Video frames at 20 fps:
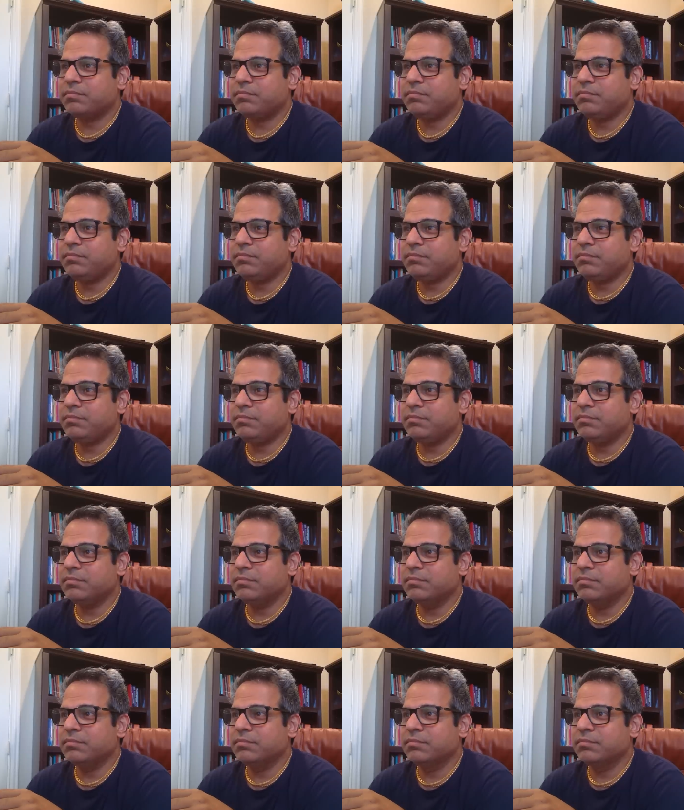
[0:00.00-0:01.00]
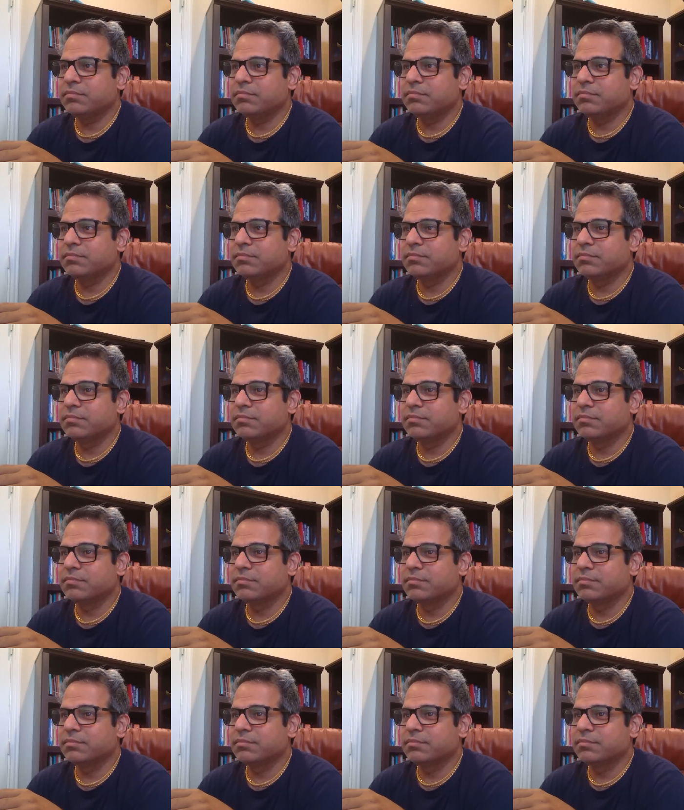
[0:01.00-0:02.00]

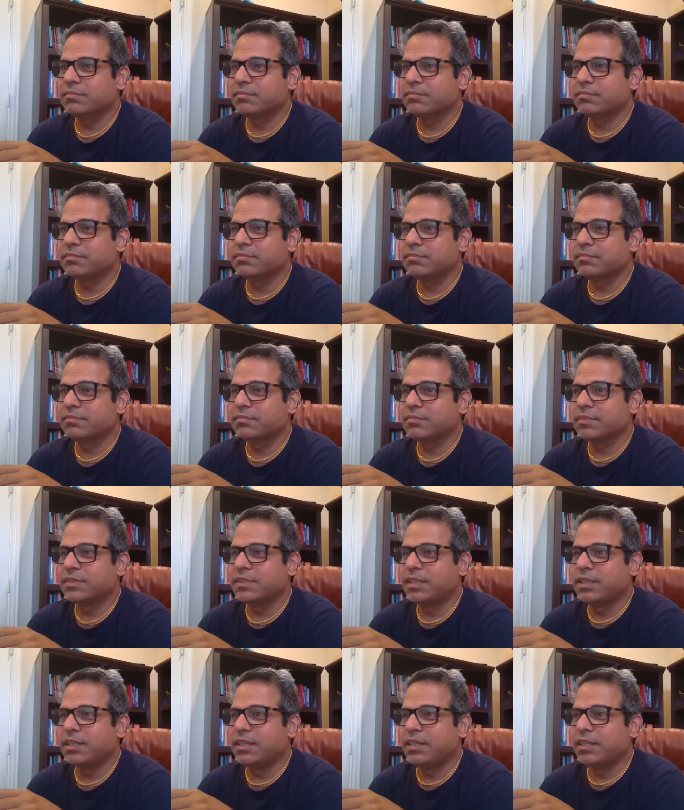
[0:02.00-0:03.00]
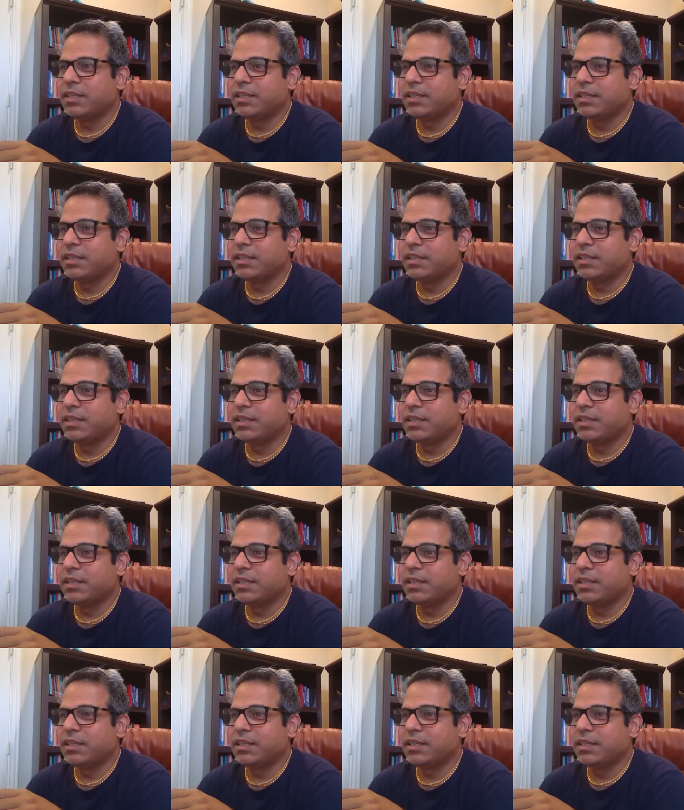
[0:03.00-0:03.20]
No one is speaking in this clip.